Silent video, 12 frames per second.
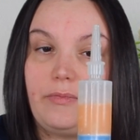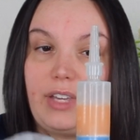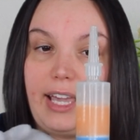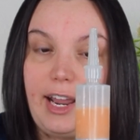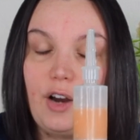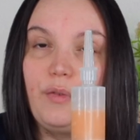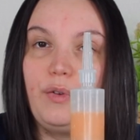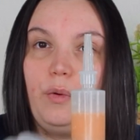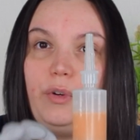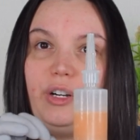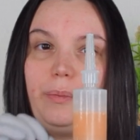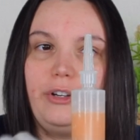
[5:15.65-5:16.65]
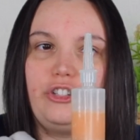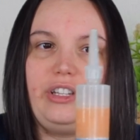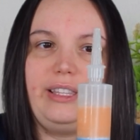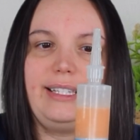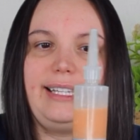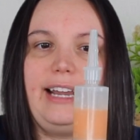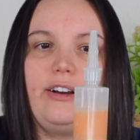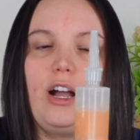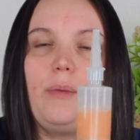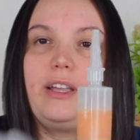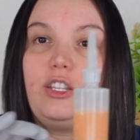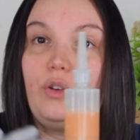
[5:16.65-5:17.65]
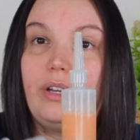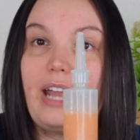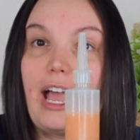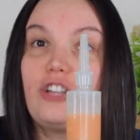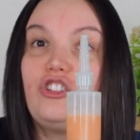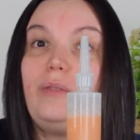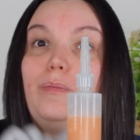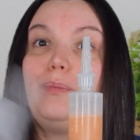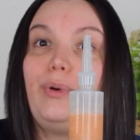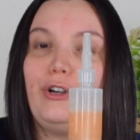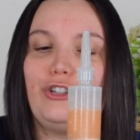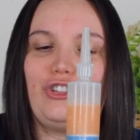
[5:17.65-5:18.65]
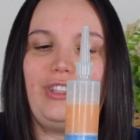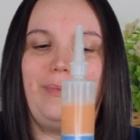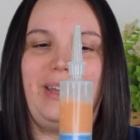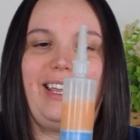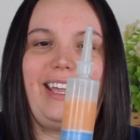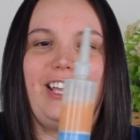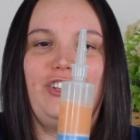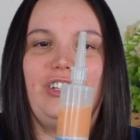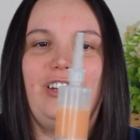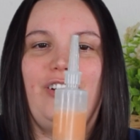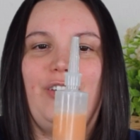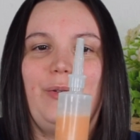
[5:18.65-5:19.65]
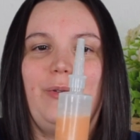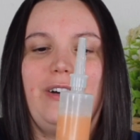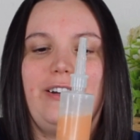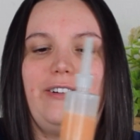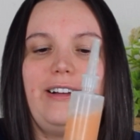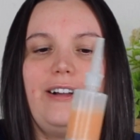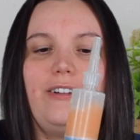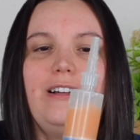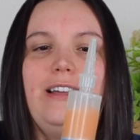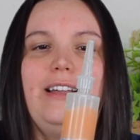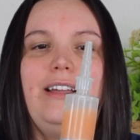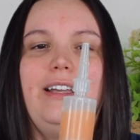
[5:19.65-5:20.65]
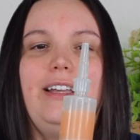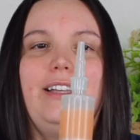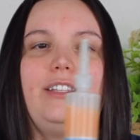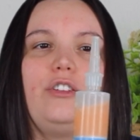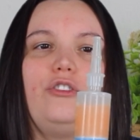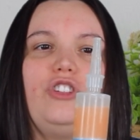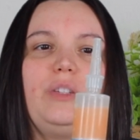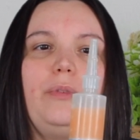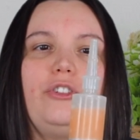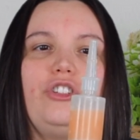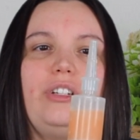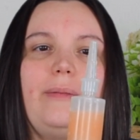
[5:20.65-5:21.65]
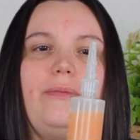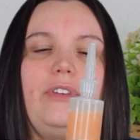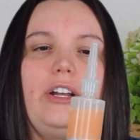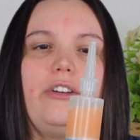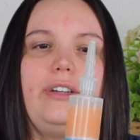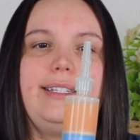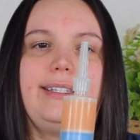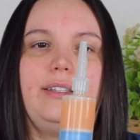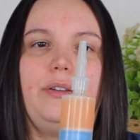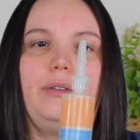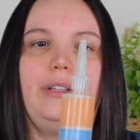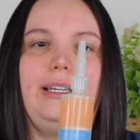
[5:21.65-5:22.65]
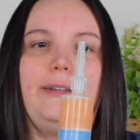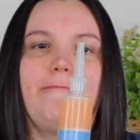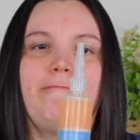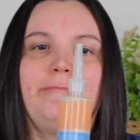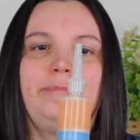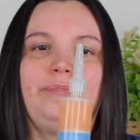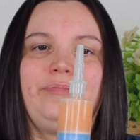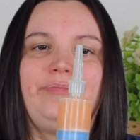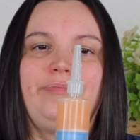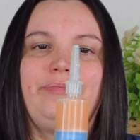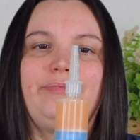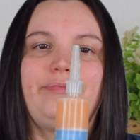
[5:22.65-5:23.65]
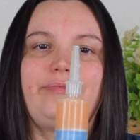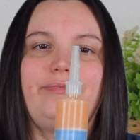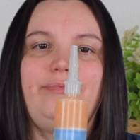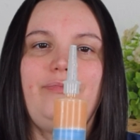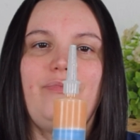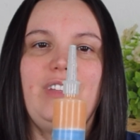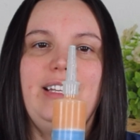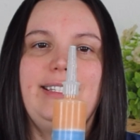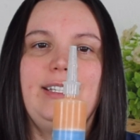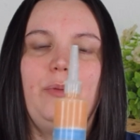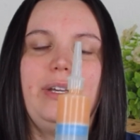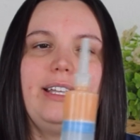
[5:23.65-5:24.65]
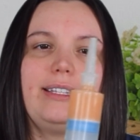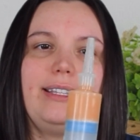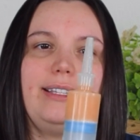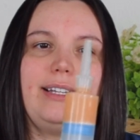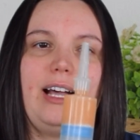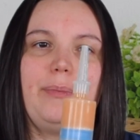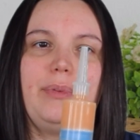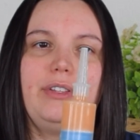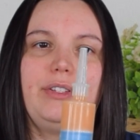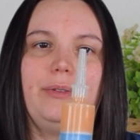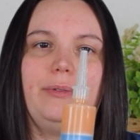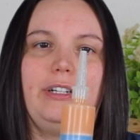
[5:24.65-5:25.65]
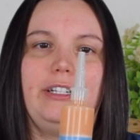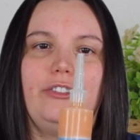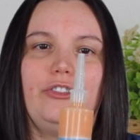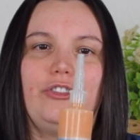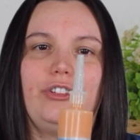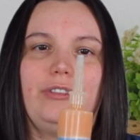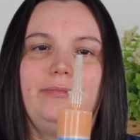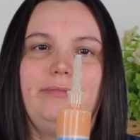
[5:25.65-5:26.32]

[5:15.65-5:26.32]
careful when you're pushing this air out because you can actually push the medication and all the water out. So just push it up very slowly until we get to the top of the syringe.